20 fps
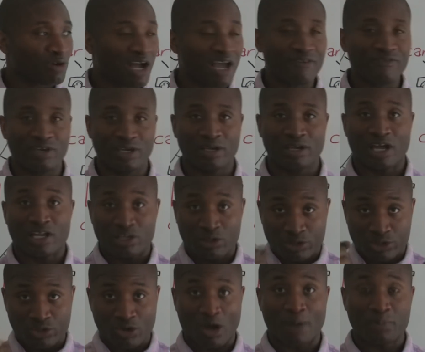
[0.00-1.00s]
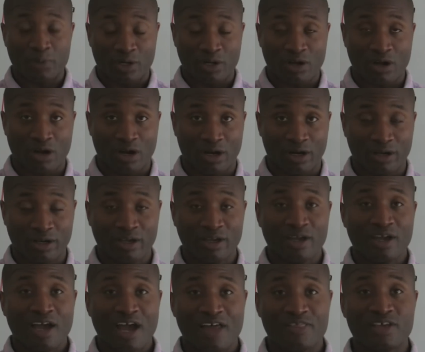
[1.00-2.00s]
driving and you stop your car
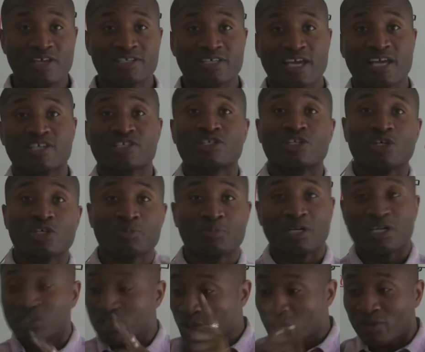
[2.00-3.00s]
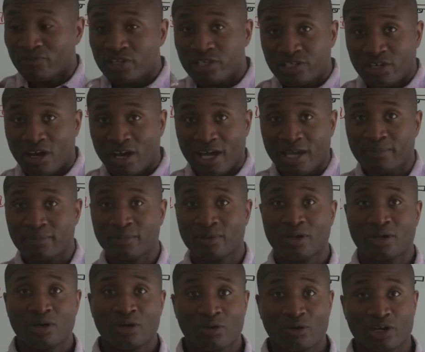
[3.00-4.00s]
and they say, excuse me, do you have the time?
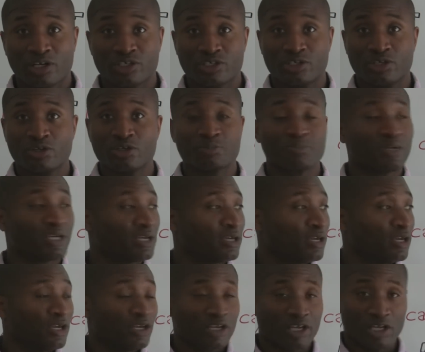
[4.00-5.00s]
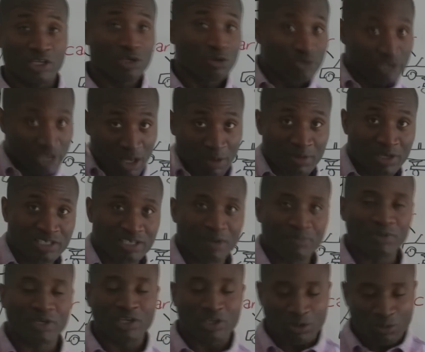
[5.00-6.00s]
Or excuse me, can you tell me
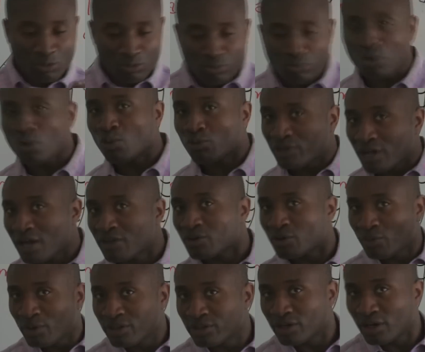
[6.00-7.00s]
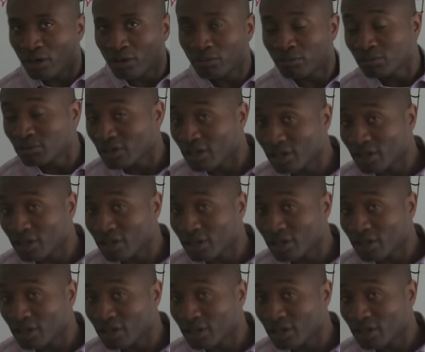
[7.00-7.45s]
something? You roll down your window